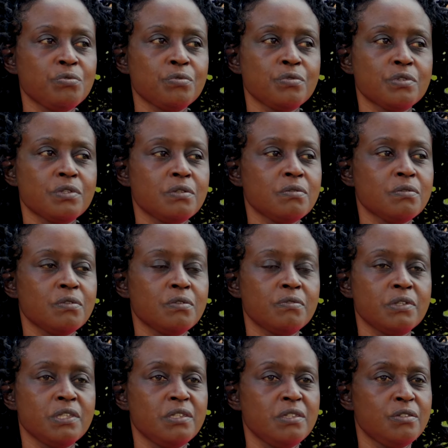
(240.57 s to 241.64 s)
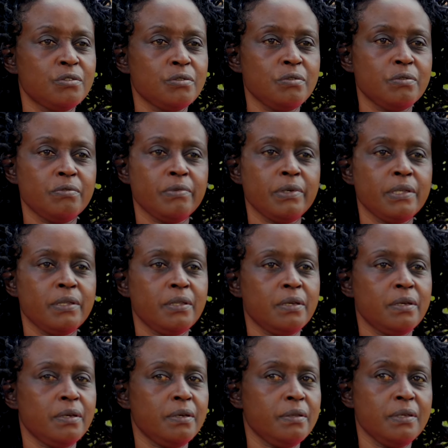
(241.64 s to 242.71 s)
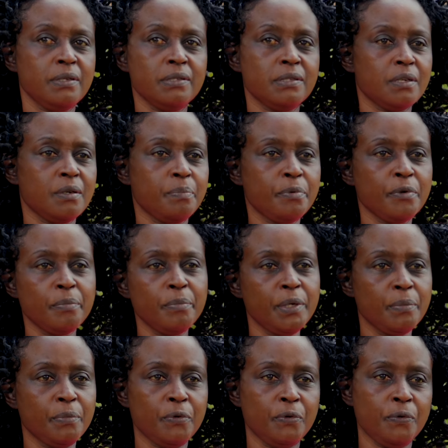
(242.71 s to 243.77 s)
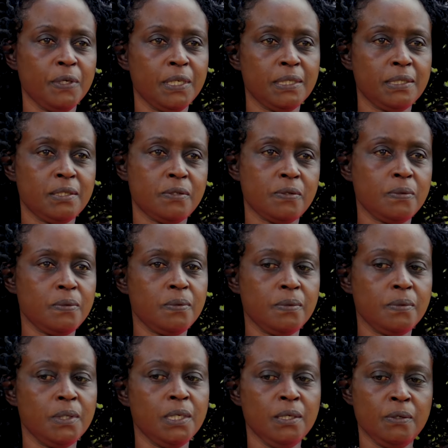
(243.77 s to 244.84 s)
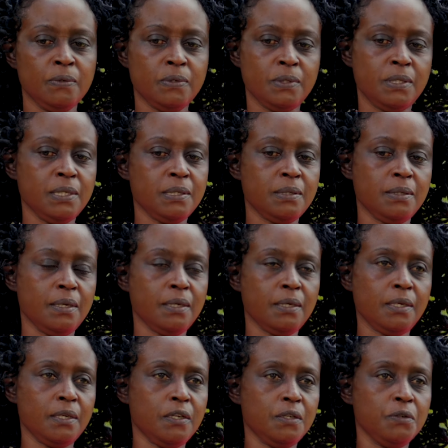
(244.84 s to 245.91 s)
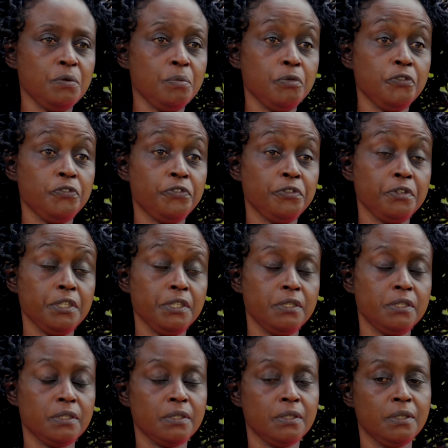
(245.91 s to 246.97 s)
which was not really showing whether there is a problem or what. So it was just like a normal fluid.